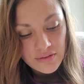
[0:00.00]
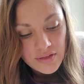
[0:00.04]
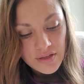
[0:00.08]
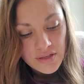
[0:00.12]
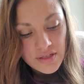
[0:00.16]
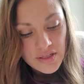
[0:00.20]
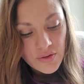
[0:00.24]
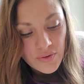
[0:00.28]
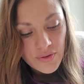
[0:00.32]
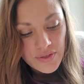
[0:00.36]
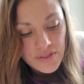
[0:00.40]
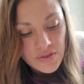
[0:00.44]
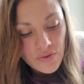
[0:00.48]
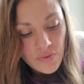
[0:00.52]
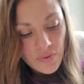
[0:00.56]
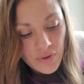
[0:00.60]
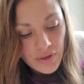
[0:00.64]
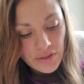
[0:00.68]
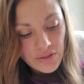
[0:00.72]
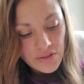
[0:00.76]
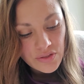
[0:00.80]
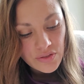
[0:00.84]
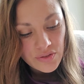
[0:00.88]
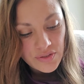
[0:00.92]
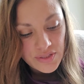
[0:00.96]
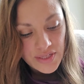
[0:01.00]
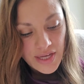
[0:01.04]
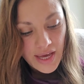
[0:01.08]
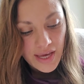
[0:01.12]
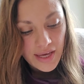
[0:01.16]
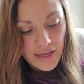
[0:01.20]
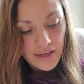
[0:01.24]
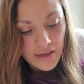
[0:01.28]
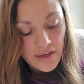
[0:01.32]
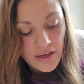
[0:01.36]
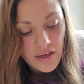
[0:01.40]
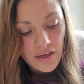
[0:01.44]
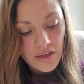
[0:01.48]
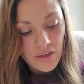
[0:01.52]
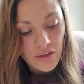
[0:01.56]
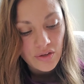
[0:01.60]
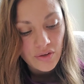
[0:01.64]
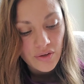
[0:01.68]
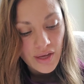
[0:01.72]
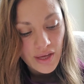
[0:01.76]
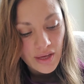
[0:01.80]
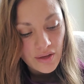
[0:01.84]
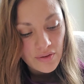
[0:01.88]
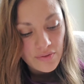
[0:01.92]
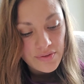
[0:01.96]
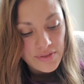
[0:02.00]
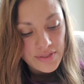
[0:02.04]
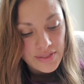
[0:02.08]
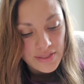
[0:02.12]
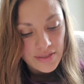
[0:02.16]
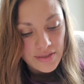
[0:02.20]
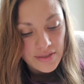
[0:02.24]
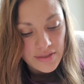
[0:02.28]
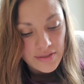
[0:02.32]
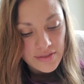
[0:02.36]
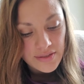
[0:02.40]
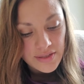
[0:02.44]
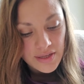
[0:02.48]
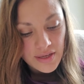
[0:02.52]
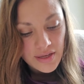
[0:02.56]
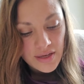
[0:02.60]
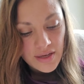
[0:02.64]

So it's going to take your ounces,